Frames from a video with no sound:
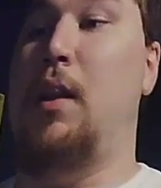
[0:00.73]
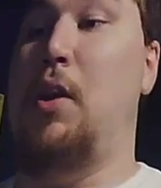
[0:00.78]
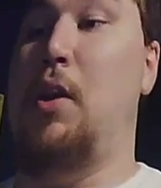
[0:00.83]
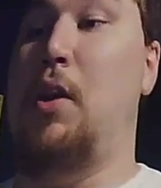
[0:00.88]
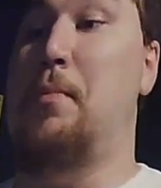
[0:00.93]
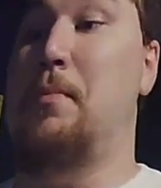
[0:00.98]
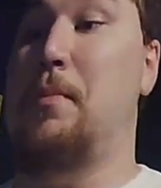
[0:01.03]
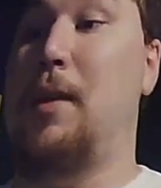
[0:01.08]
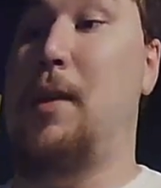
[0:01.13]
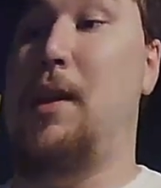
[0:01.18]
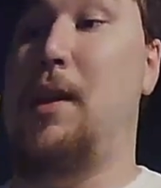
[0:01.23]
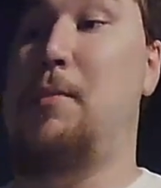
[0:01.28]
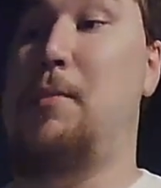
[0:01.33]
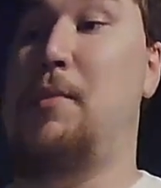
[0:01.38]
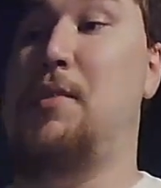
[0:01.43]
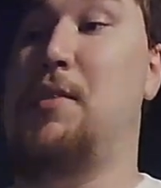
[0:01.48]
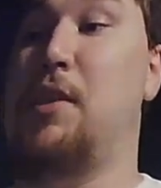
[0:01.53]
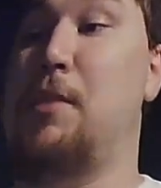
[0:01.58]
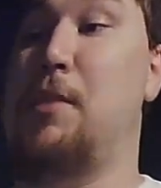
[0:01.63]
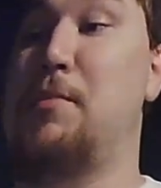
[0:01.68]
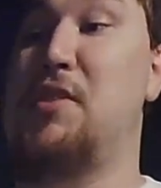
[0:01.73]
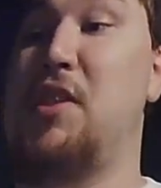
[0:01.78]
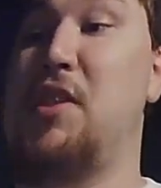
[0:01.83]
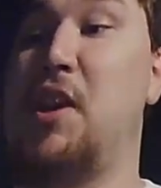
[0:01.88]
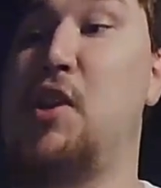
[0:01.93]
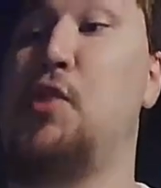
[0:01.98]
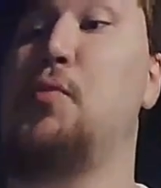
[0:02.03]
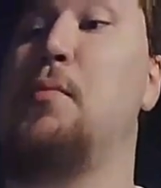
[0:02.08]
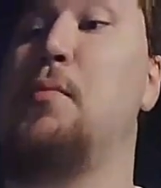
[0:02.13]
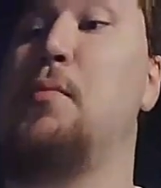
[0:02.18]
Hello, my name is Thomas
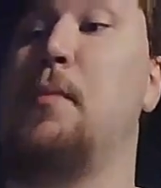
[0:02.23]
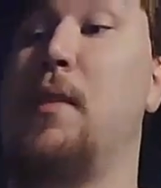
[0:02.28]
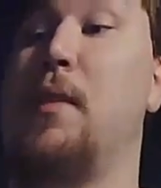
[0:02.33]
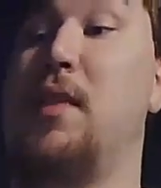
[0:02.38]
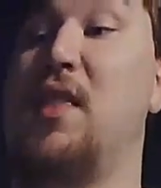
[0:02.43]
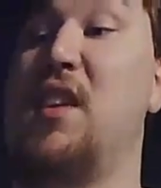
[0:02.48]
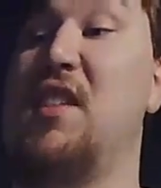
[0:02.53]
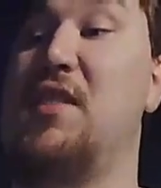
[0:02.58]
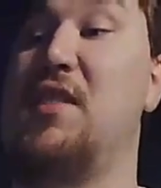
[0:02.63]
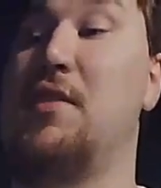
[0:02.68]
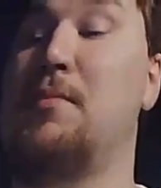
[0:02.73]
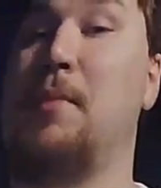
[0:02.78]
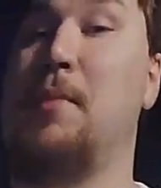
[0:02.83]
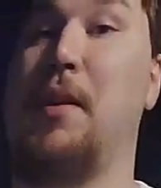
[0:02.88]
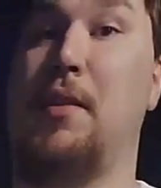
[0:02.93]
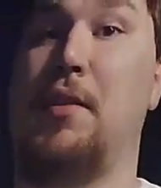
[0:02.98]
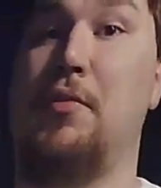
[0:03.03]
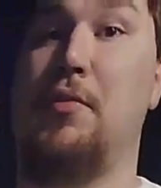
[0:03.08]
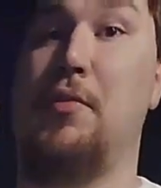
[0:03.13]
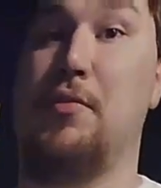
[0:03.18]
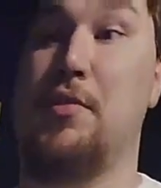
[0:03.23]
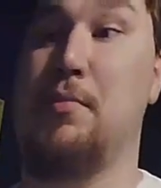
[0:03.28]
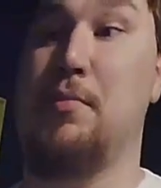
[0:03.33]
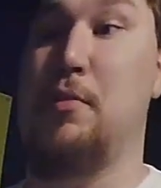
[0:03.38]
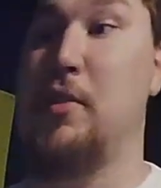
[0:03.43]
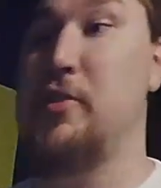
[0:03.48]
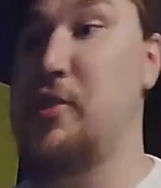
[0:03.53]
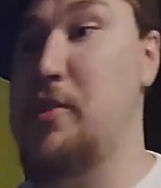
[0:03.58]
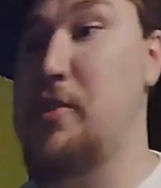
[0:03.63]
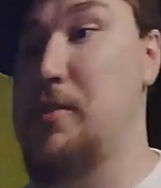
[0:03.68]
Haydu, and this is my theorist
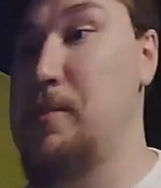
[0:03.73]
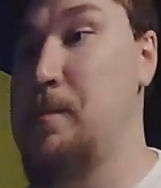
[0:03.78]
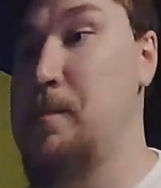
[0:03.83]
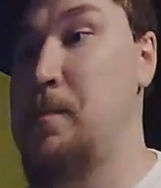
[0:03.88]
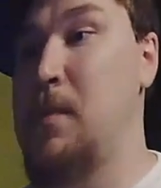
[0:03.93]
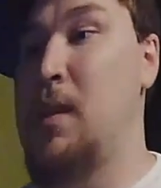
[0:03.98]
project.